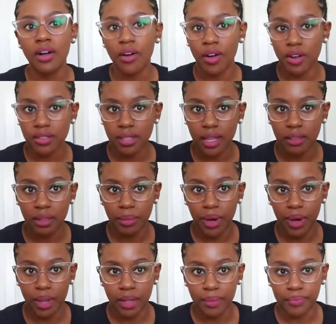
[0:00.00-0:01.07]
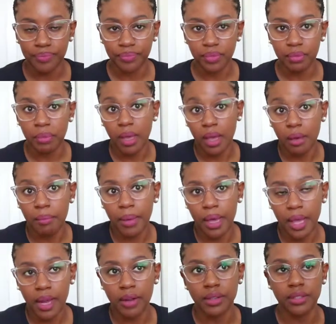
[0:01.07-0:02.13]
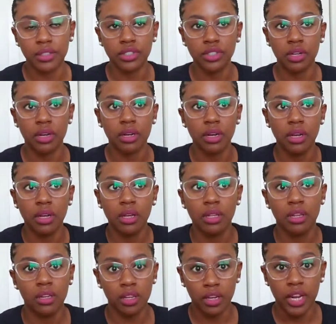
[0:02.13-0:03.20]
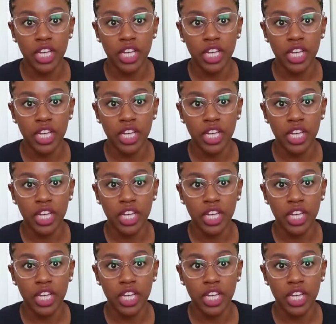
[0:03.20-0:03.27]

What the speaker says: or South American by heritage or their